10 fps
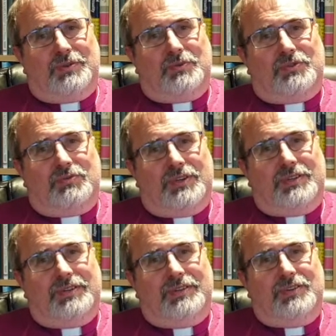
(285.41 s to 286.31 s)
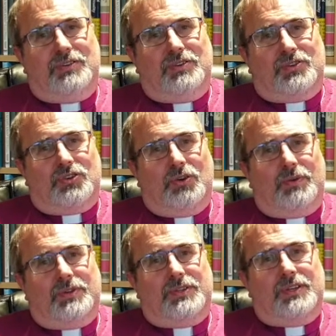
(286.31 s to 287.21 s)
It was written to show
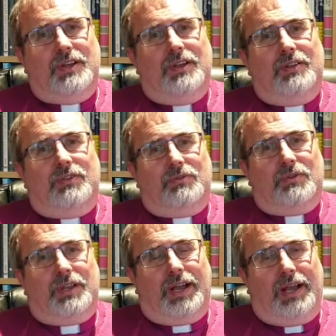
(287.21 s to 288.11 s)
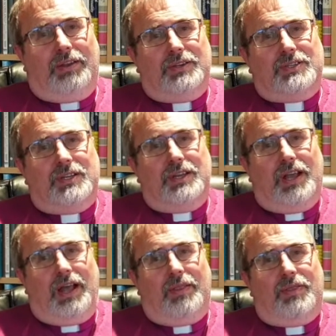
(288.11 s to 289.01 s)
us the reality
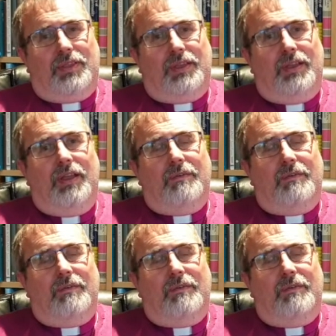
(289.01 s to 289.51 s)
and the